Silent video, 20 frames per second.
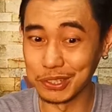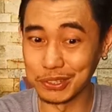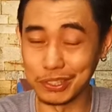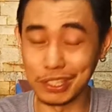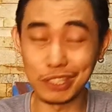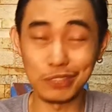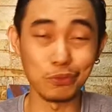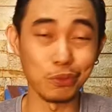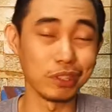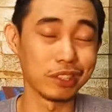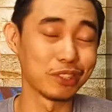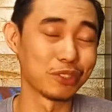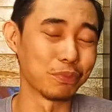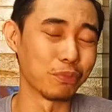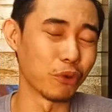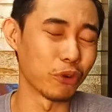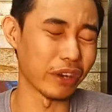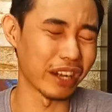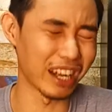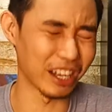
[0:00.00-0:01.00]
This one is
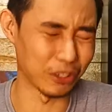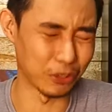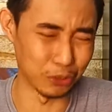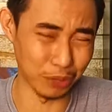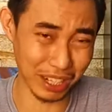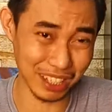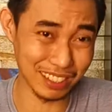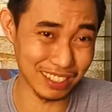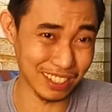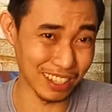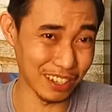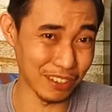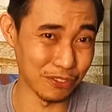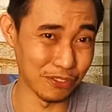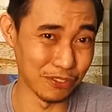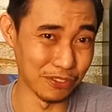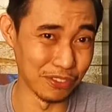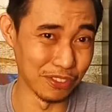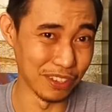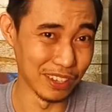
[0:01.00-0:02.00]
more
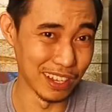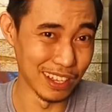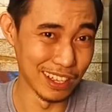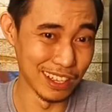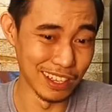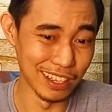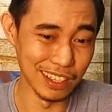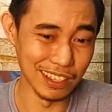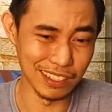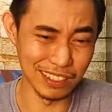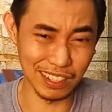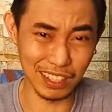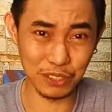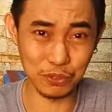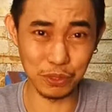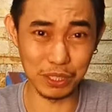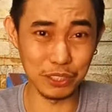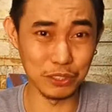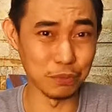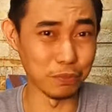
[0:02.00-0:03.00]
aggressive this
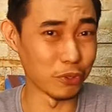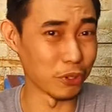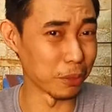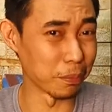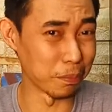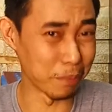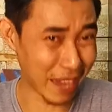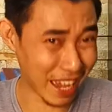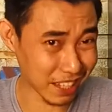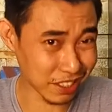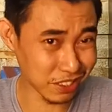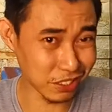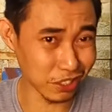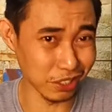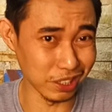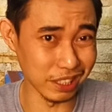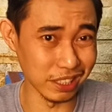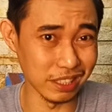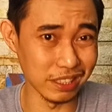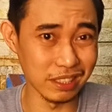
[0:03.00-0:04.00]
one is more
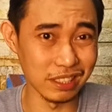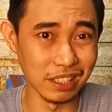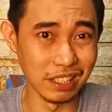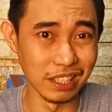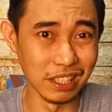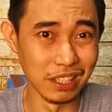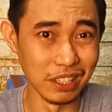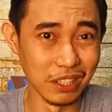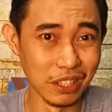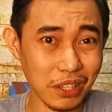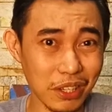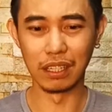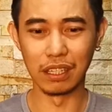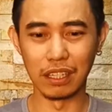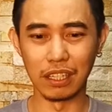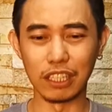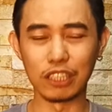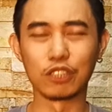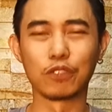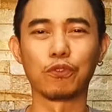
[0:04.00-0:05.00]
masculine.
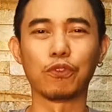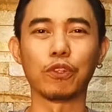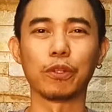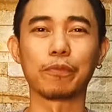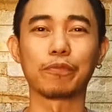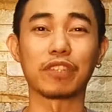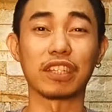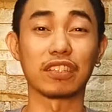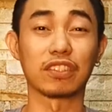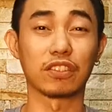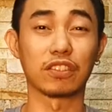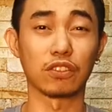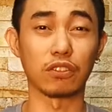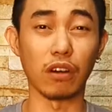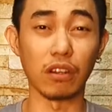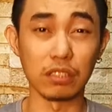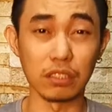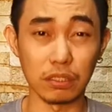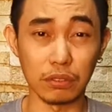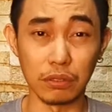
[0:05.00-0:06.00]
It's full of
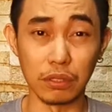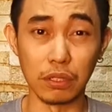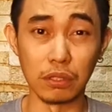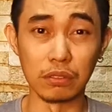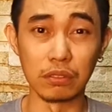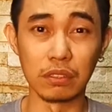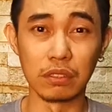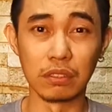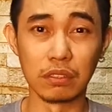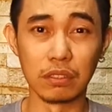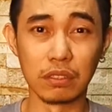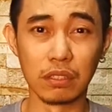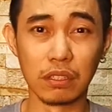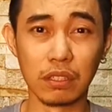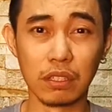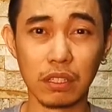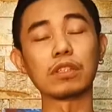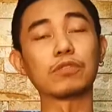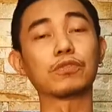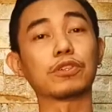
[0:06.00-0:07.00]
testosterone.
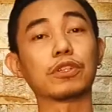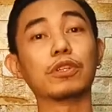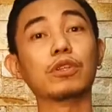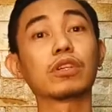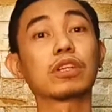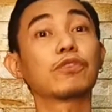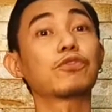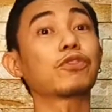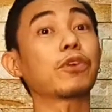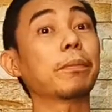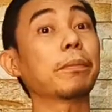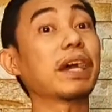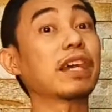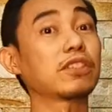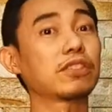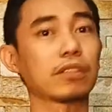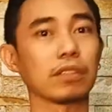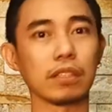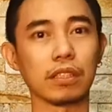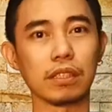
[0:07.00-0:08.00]
If you're looking for
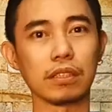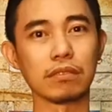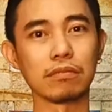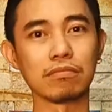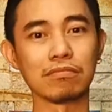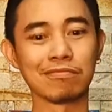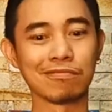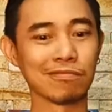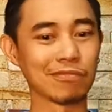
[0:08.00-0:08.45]
masculine